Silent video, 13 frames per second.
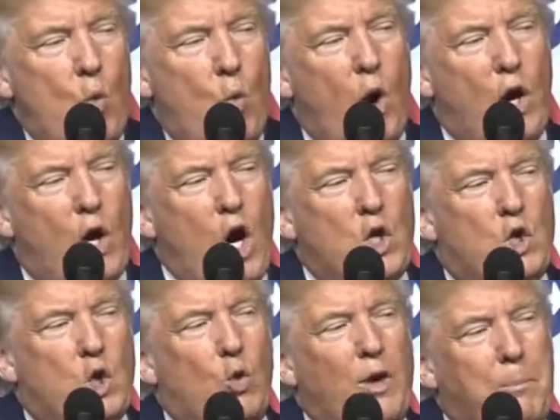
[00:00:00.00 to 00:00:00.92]
We're going
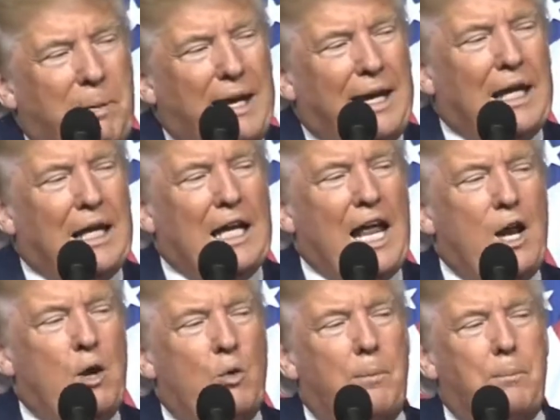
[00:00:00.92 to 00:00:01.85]
to repeal
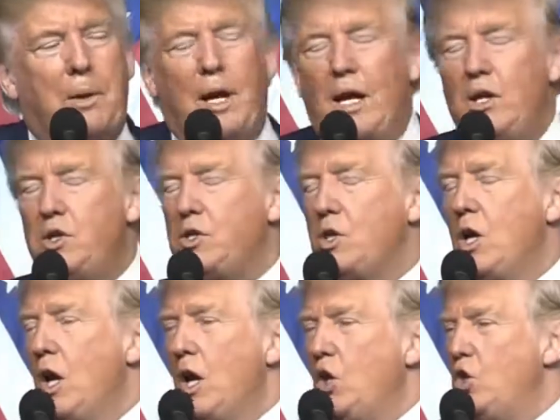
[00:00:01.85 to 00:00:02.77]
and replace
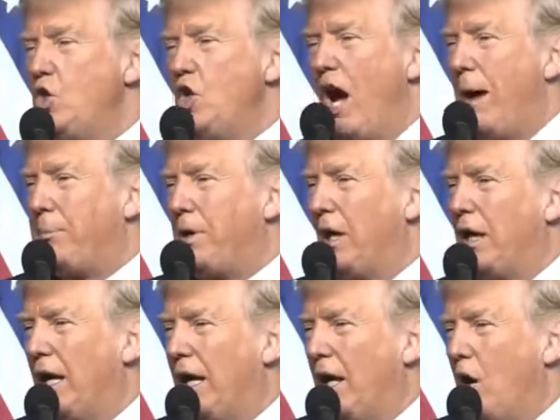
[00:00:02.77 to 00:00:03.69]

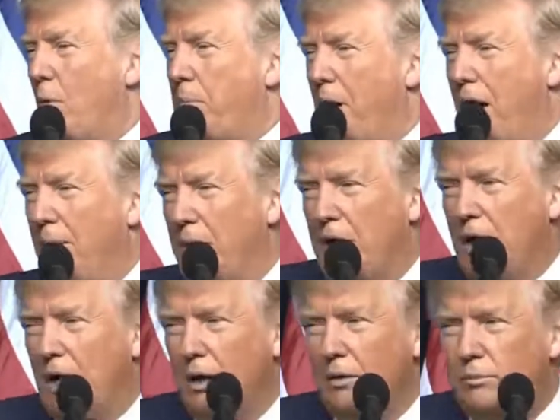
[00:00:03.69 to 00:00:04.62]
job-killing Obamacare.